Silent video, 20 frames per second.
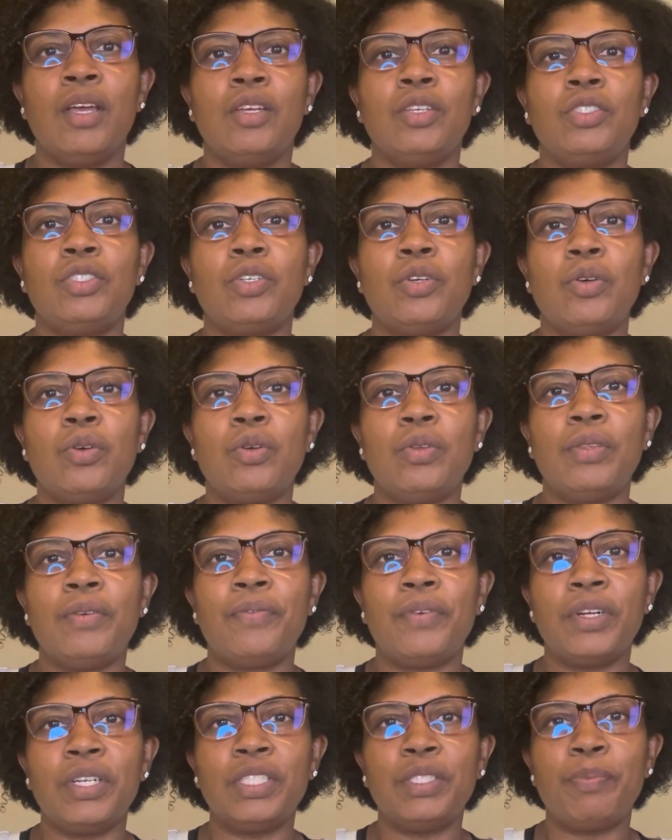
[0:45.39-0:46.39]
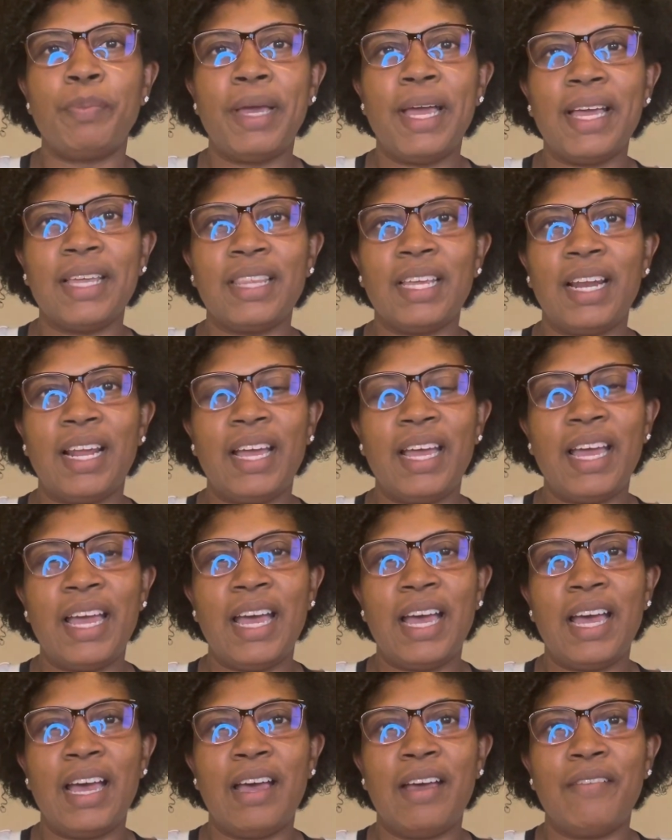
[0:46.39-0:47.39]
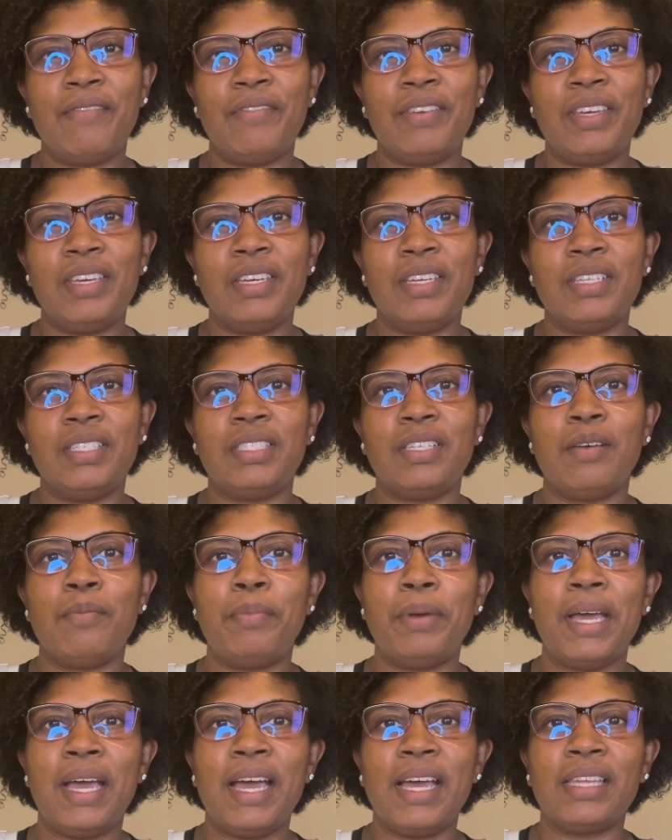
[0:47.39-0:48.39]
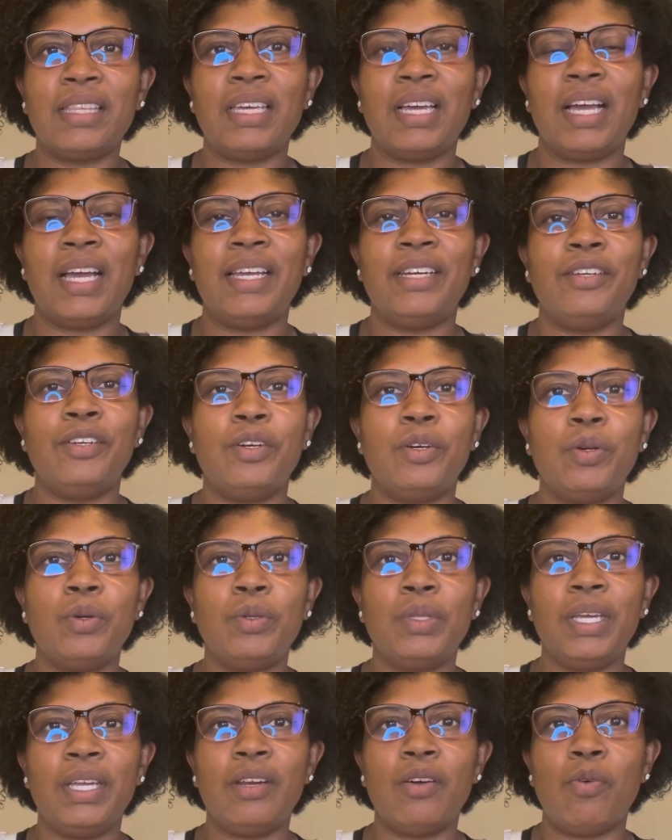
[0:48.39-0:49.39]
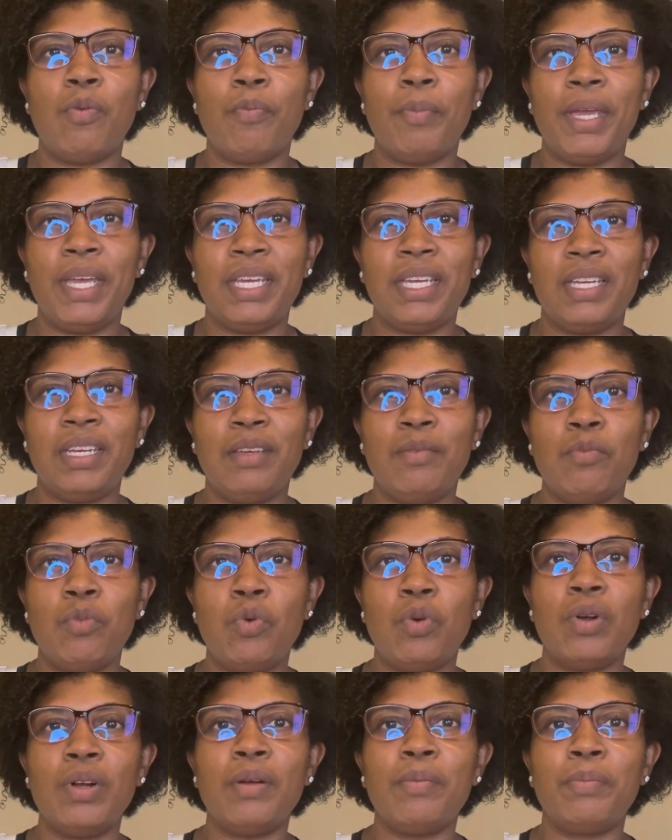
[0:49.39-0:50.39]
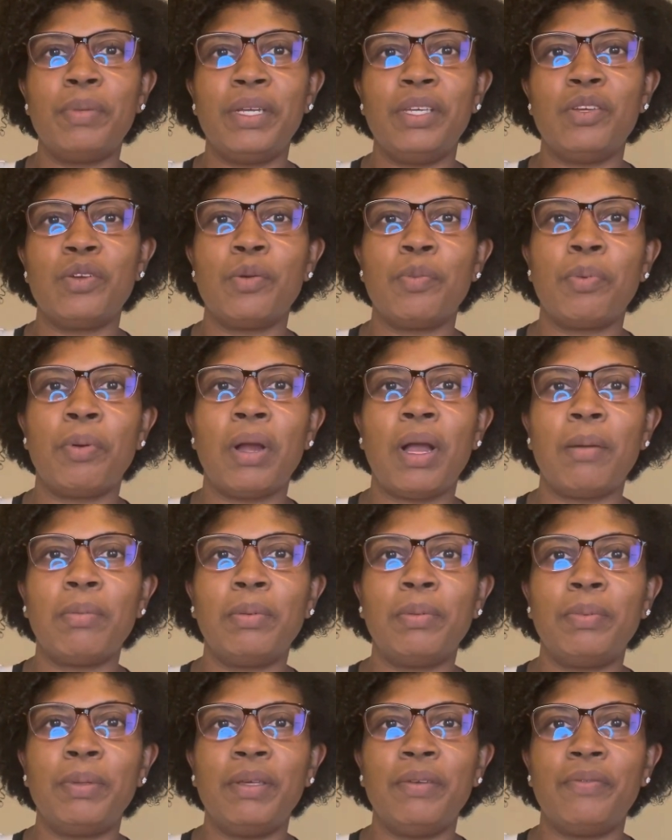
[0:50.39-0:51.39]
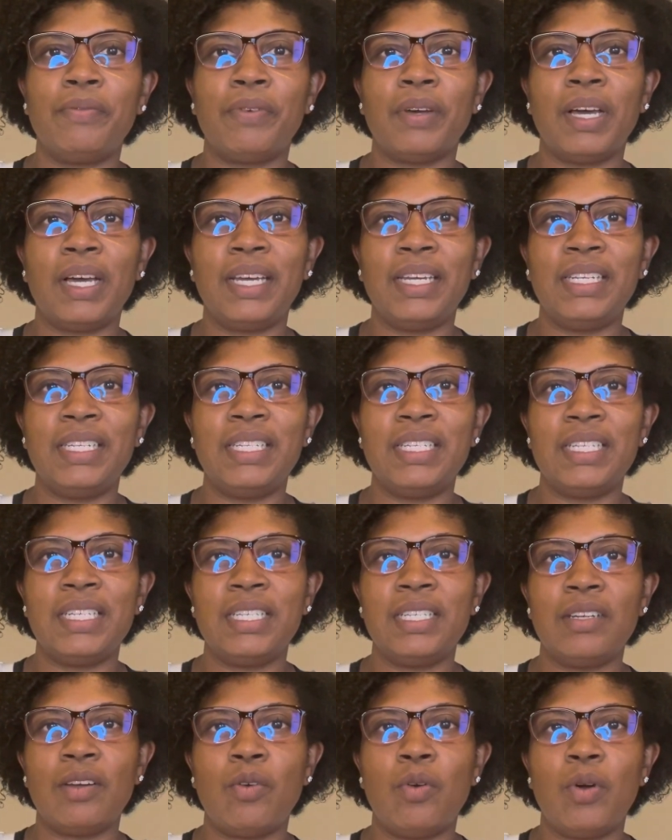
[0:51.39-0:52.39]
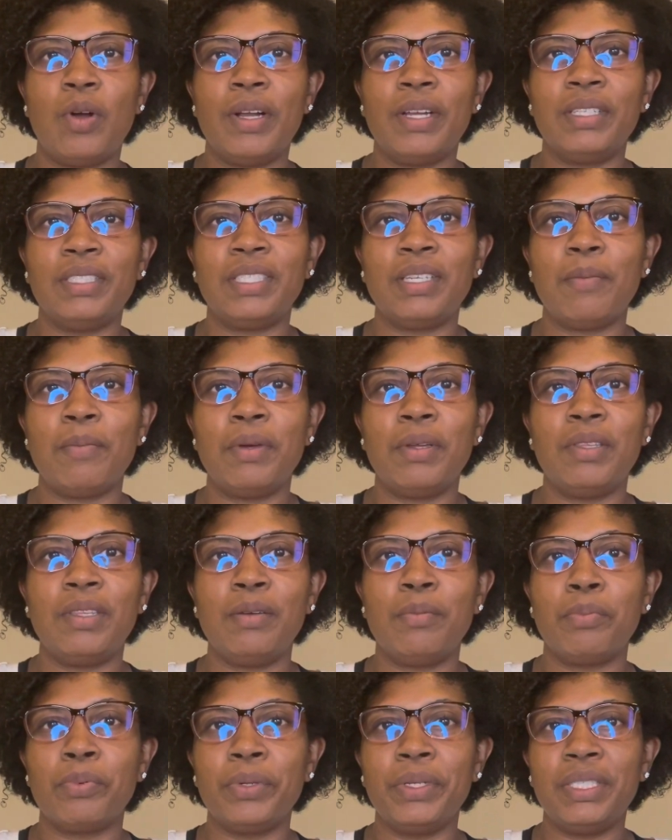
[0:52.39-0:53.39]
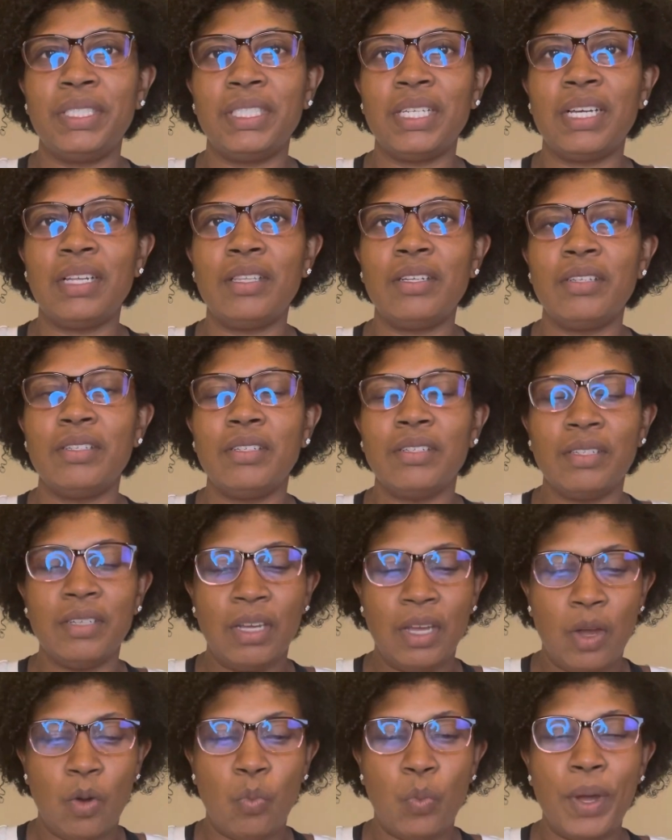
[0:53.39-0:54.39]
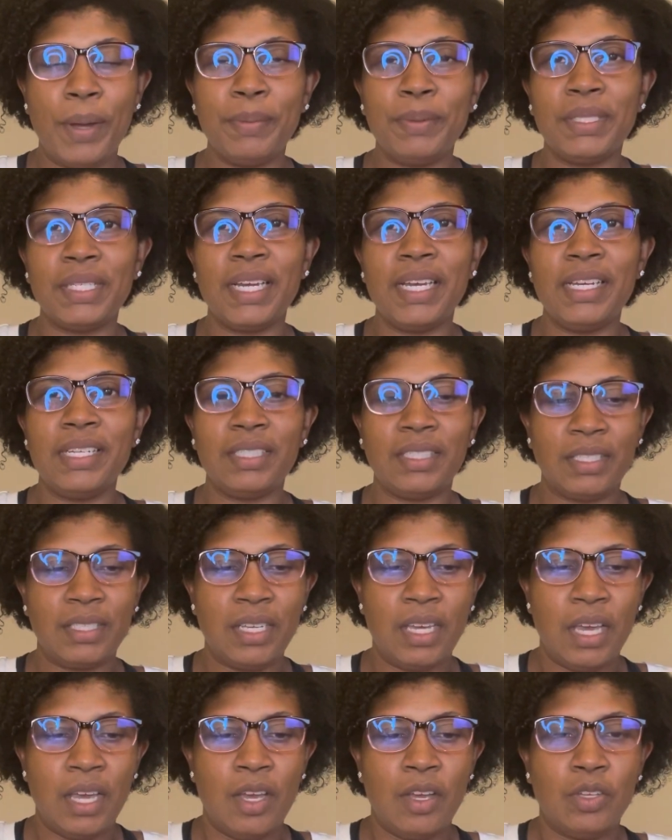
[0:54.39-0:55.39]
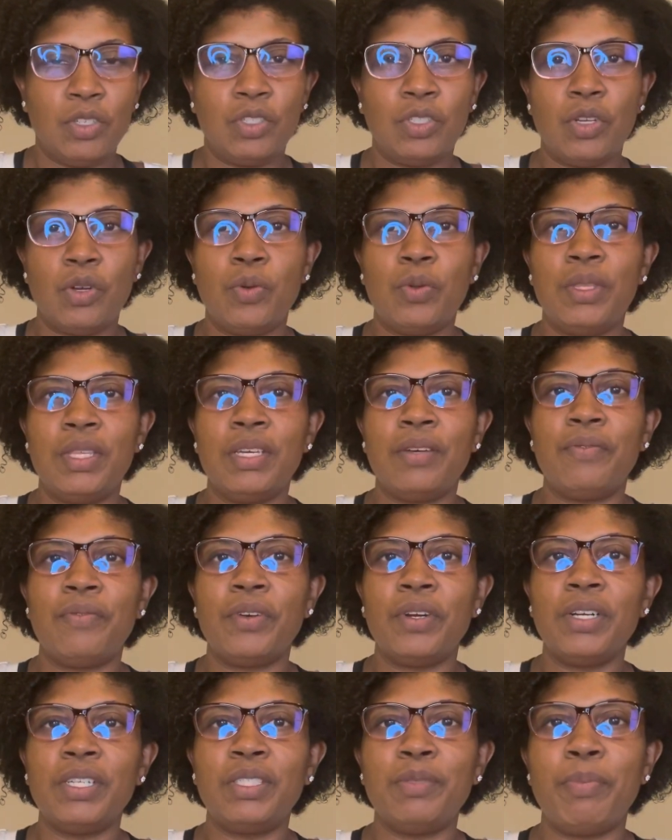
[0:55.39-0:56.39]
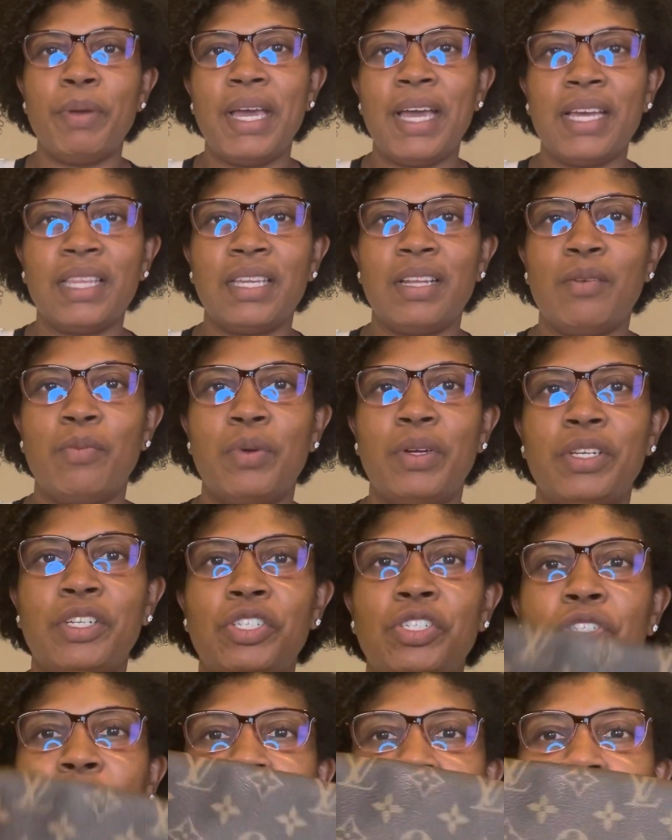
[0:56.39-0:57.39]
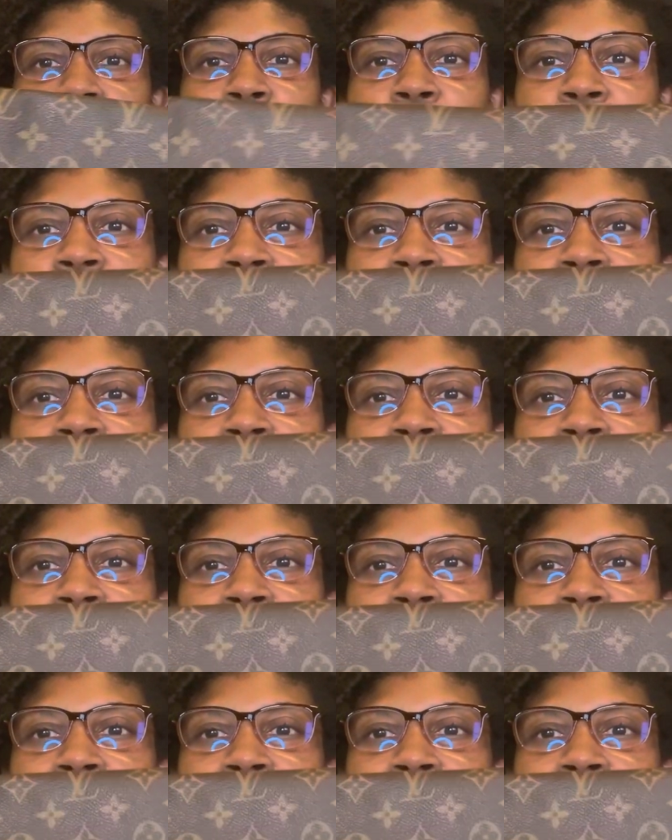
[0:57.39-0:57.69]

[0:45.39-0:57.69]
So the first bag that I have is a bag that I know they don't make anymore, but you could probably find it on some of the pre-seller websites. So the first bag that I want to show you